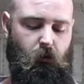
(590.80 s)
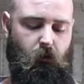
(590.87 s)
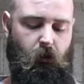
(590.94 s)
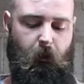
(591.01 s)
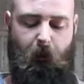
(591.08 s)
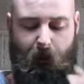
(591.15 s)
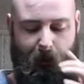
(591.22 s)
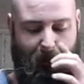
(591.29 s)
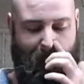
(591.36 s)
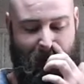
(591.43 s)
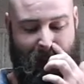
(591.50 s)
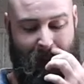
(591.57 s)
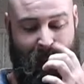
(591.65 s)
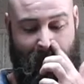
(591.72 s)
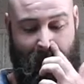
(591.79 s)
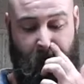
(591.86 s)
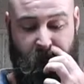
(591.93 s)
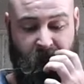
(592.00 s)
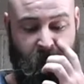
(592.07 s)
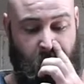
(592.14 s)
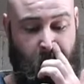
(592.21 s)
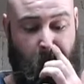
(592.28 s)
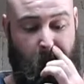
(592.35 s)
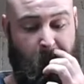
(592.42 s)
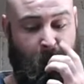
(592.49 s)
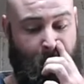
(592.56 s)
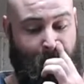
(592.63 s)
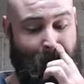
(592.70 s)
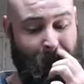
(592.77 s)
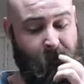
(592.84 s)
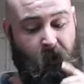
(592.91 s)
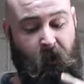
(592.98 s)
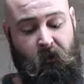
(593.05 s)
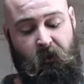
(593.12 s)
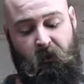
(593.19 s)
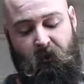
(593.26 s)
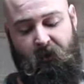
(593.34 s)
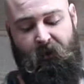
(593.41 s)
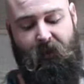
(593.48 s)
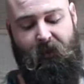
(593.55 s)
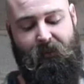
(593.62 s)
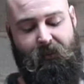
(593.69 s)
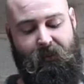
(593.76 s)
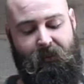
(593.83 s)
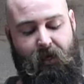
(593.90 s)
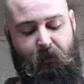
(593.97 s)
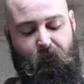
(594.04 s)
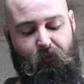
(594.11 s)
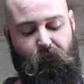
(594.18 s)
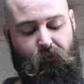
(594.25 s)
You know, you get to the end of turning, you get excited to do the next step.